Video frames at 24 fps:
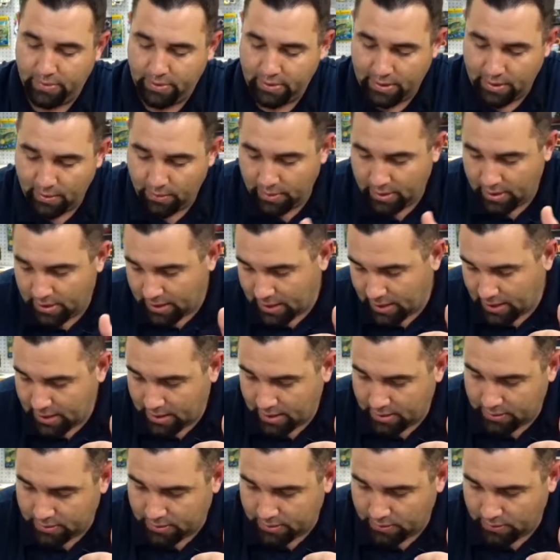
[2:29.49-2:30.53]
Then we're gonna get
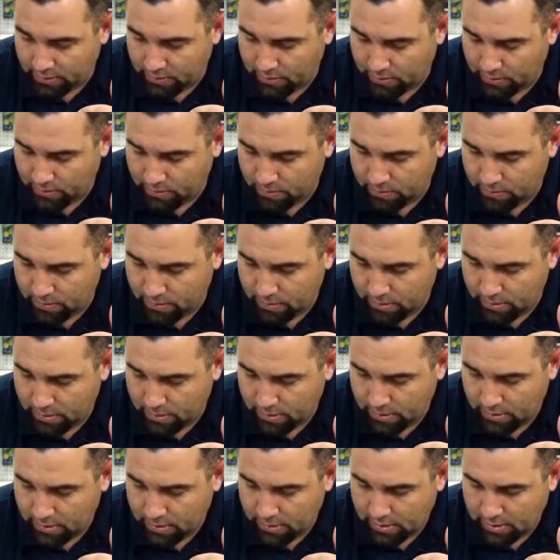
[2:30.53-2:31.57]
into,
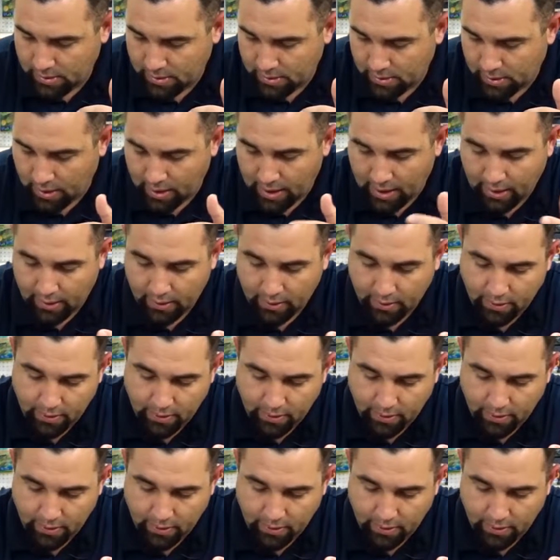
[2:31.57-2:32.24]
all right,